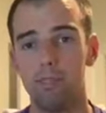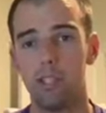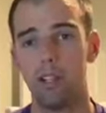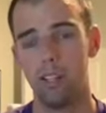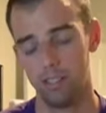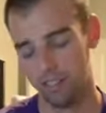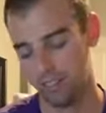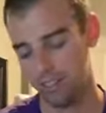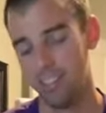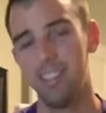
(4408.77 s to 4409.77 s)
Sorry,
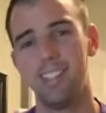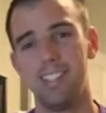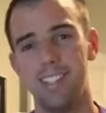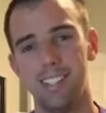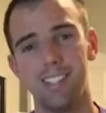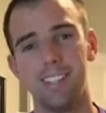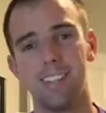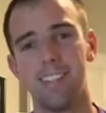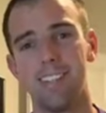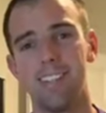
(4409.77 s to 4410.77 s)
scene.
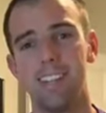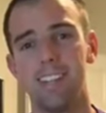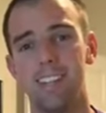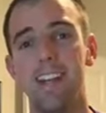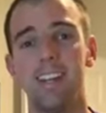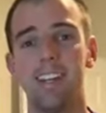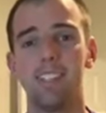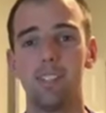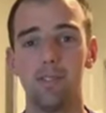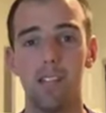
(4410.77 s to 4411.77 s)
Yeah, I
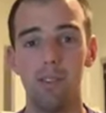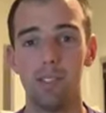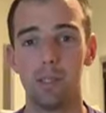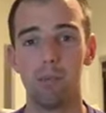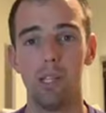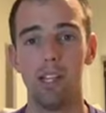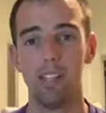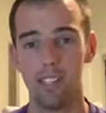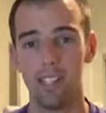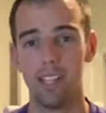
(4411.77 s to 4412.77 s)
guess if life is a play,
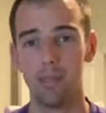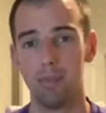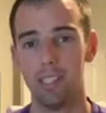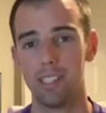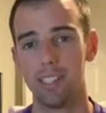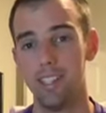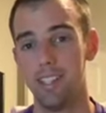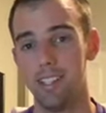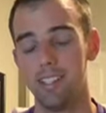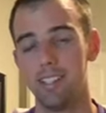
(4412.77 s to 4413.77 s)
this has been a
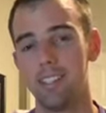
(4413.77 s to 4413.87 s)
scene.